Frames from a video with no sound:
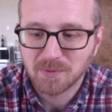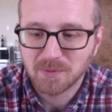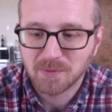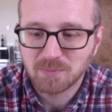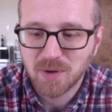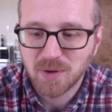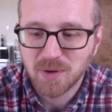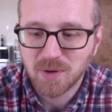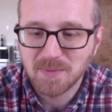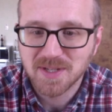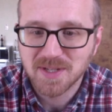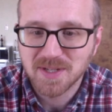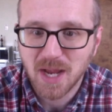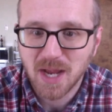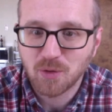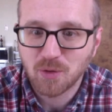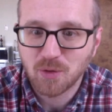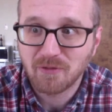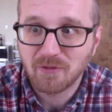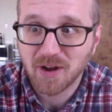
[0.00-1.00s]
problem is how
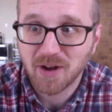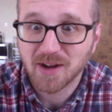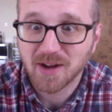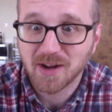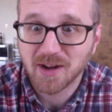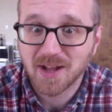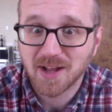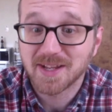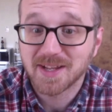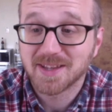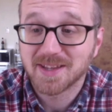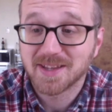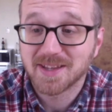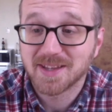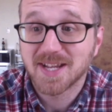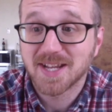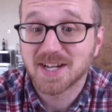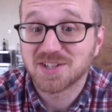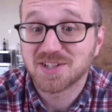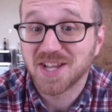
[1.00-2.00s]
do I find content that's
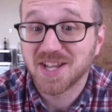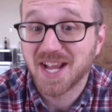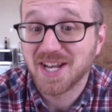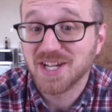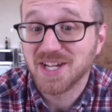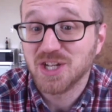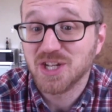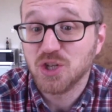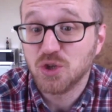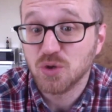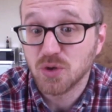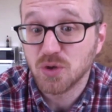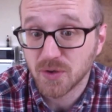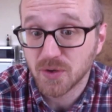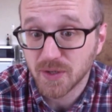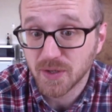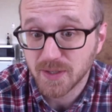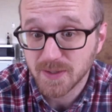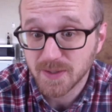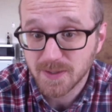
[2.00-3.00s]
actually any
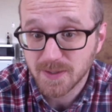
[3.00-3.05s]
good?